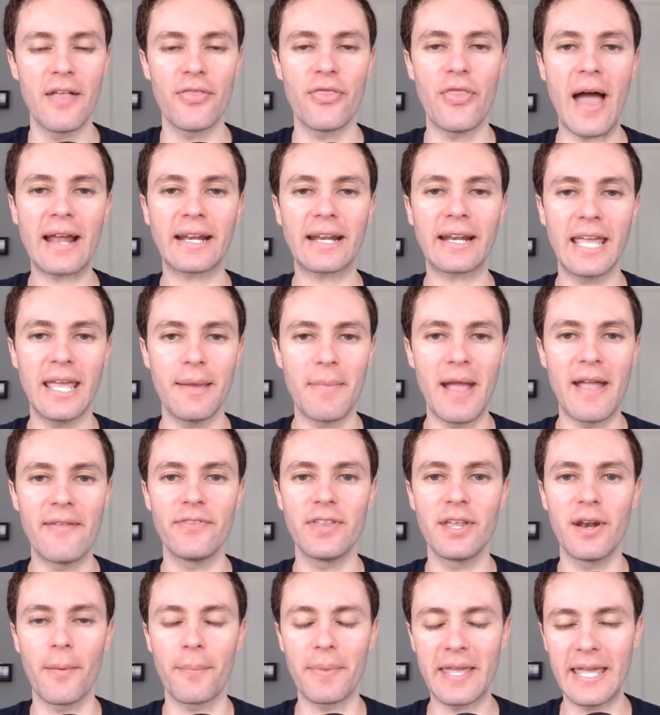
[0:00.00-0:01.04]
That game
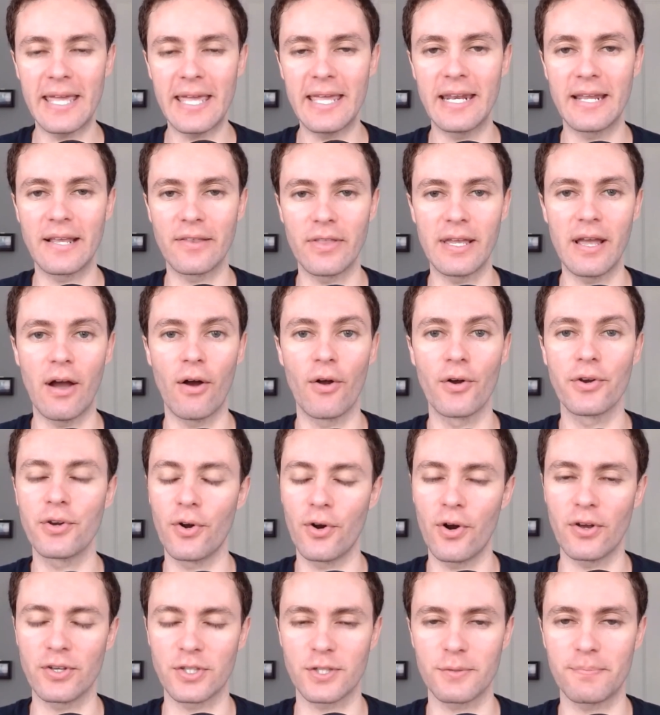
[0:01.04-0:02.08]
ended up hitting the
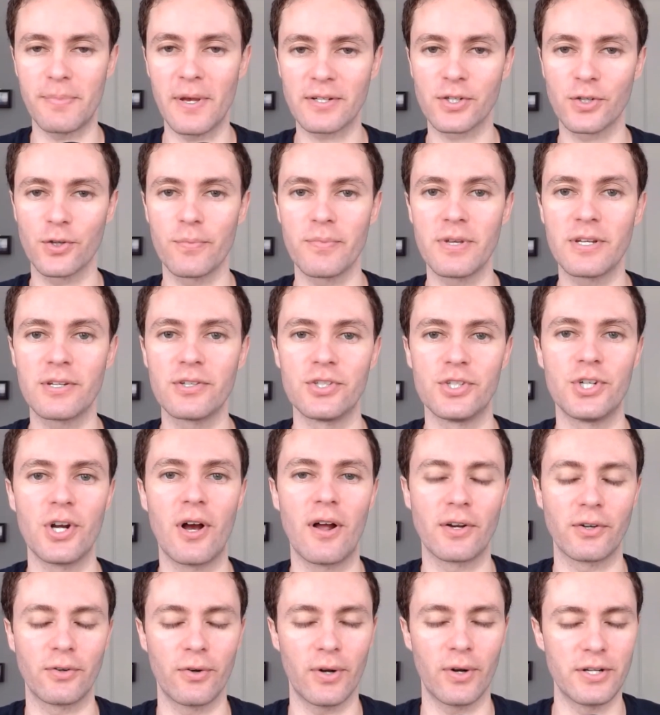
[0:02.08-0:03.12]
under, especially because
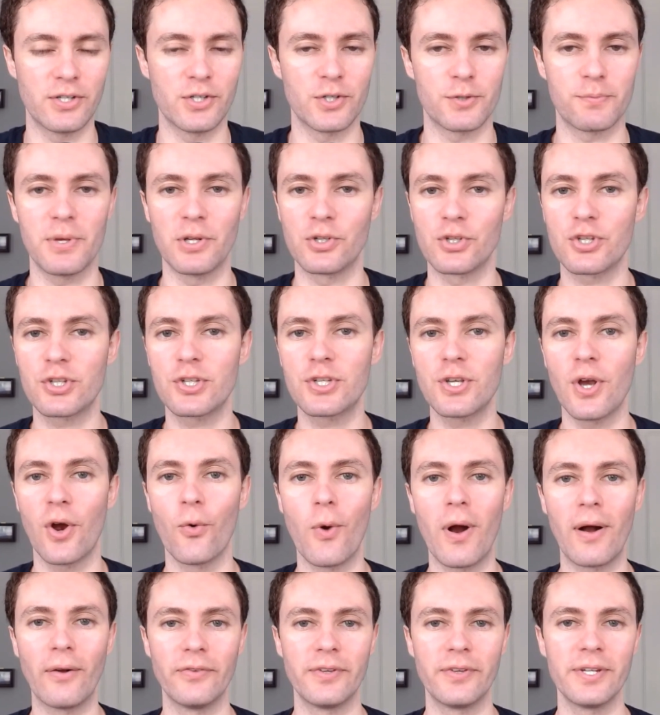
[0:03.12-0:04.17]
John Gray just pitched so
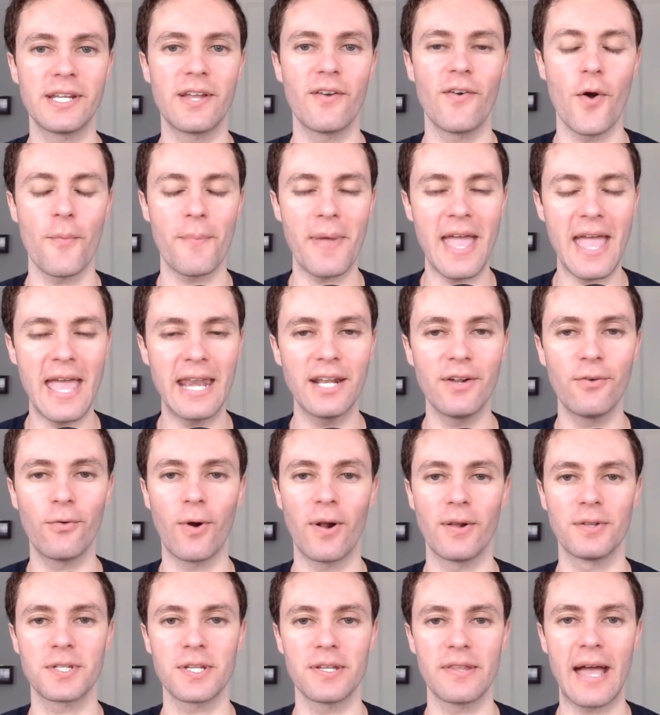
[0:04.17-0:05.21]
well, didn't give up any
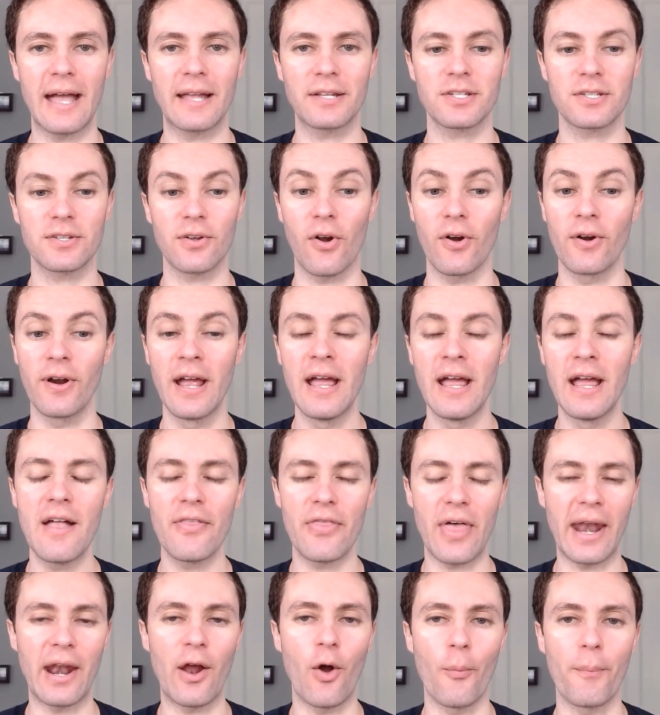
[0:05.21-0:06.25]
runs in that start.
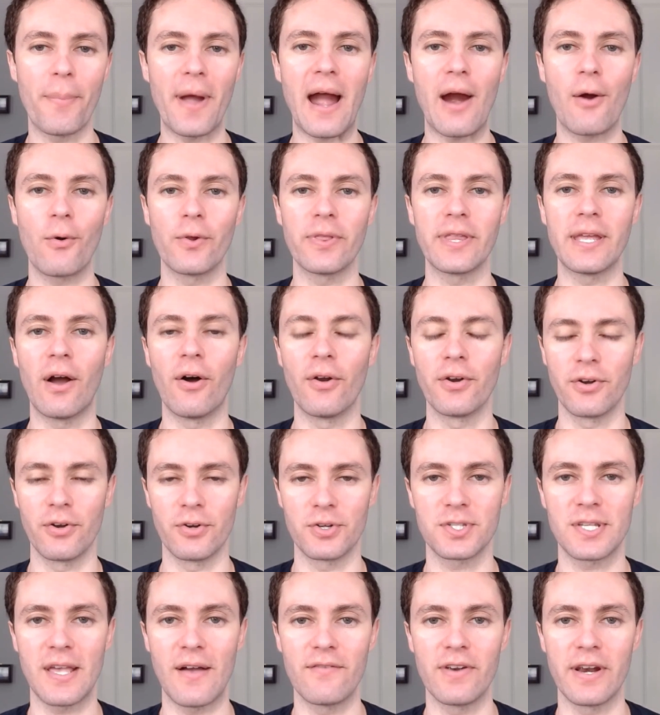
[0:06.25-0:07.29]
That helped power the under
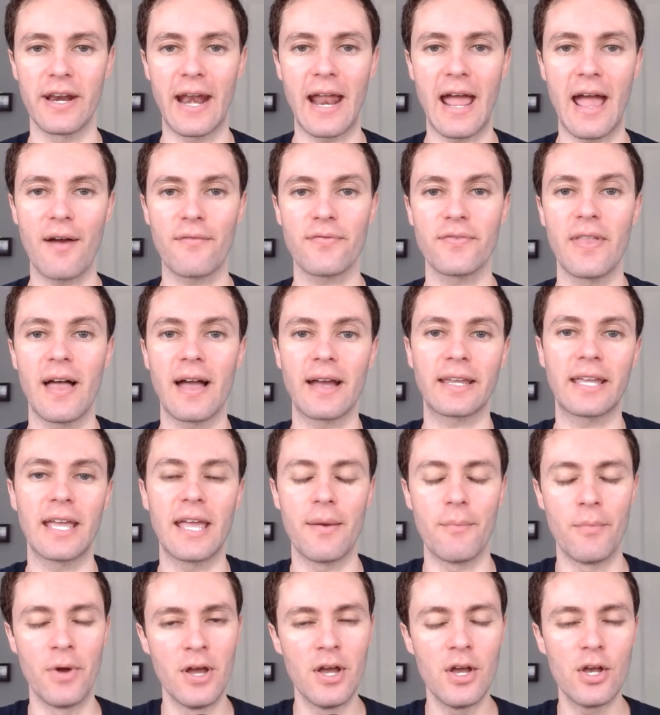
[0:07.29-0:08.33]
7.5 in that
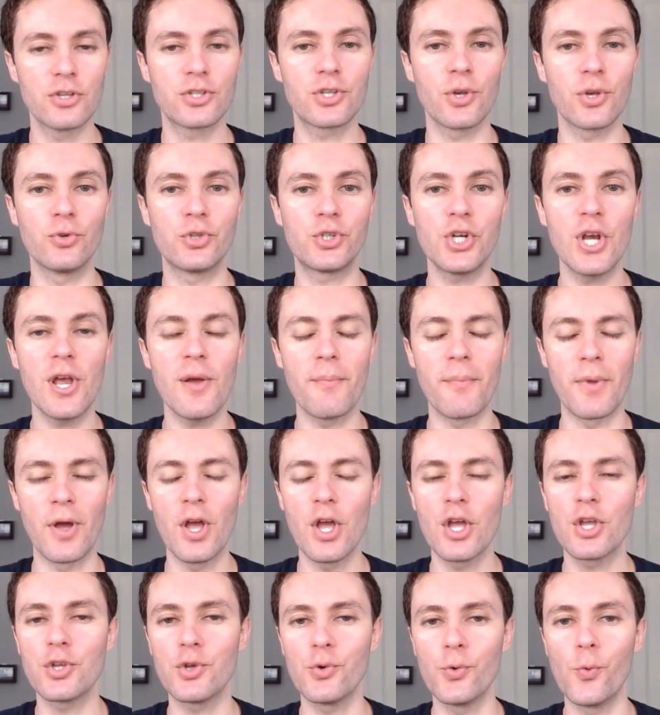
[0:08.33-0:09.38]
game. So Jim,
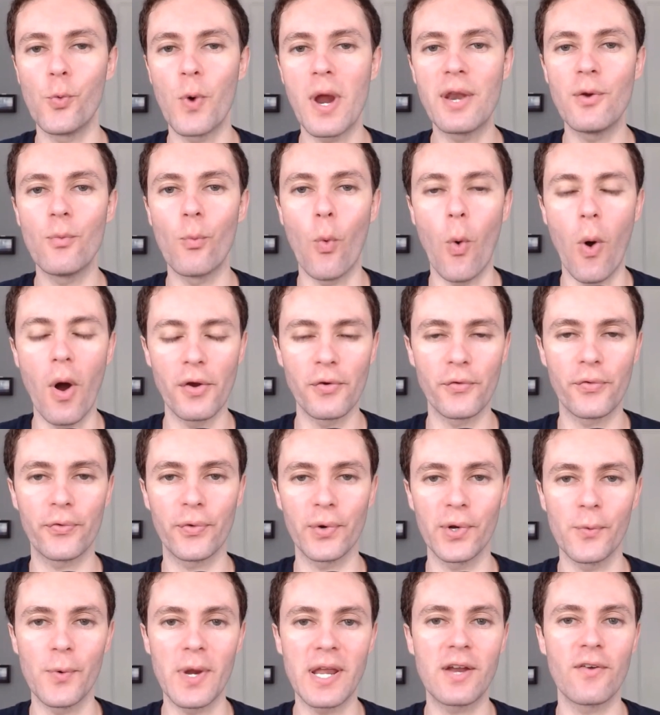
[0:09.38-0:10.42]
you win one
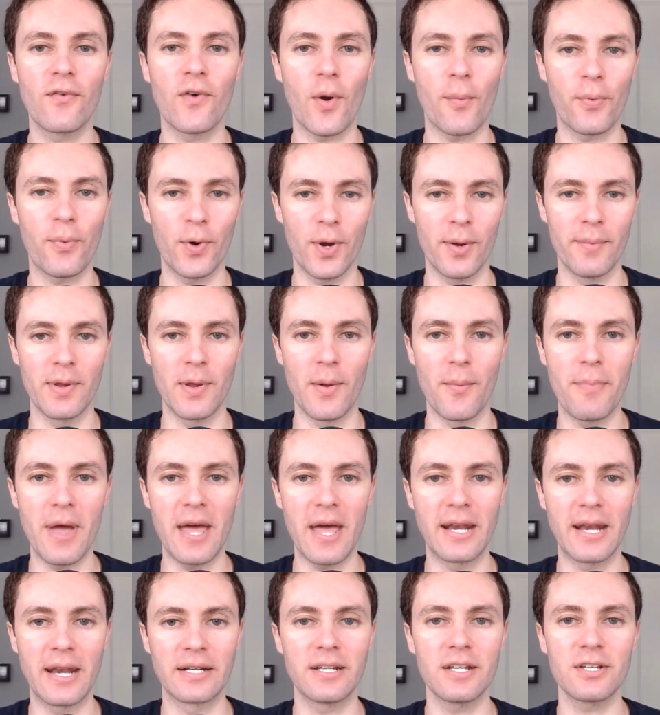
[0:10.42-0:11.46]
free week of our premium
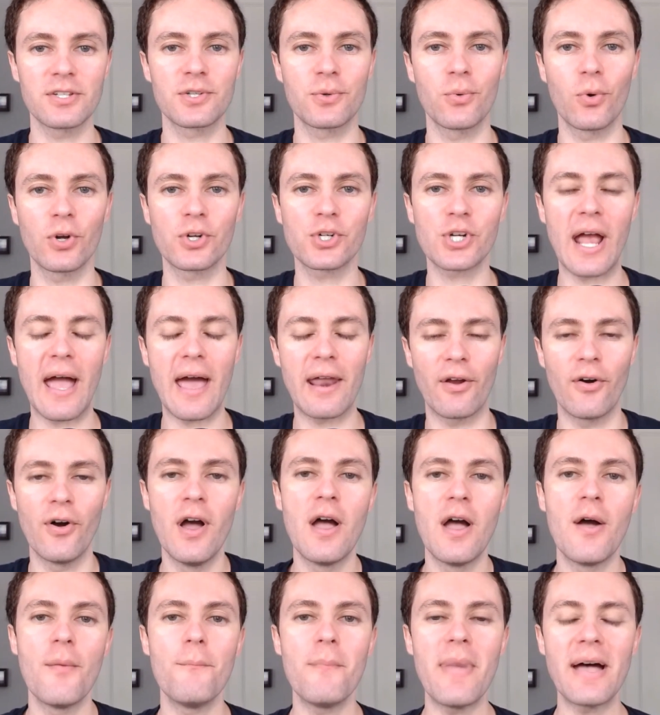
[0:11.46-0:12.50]
betting Discord channel.
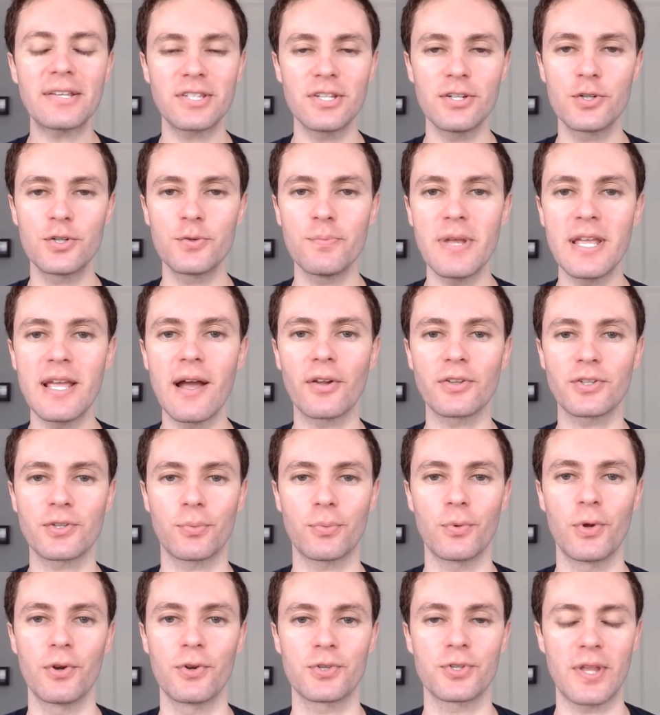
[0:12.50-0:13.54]
Message me on
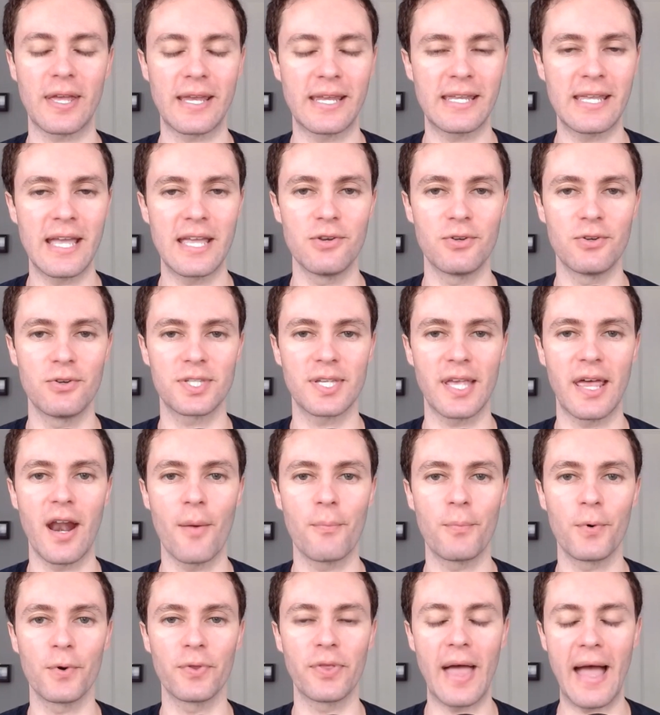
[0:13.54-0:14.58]
Twitter so I can get you set
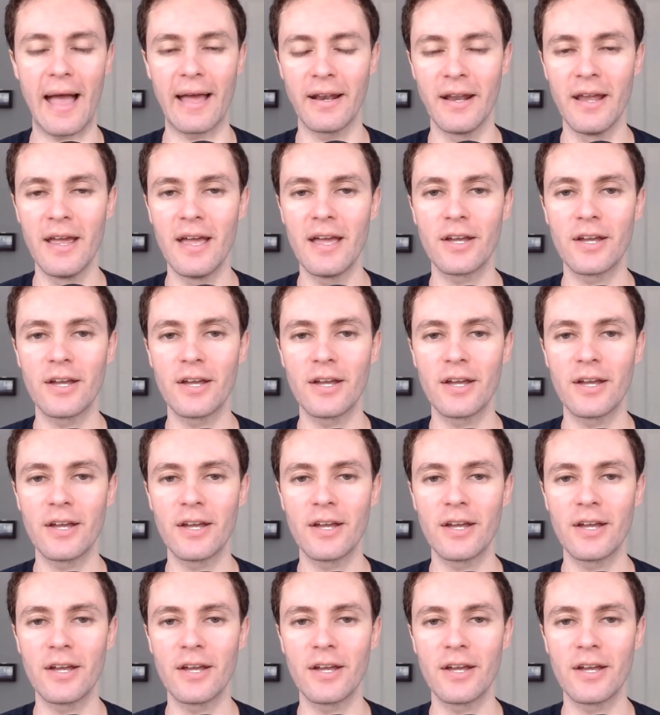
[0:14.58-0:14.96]
up with that.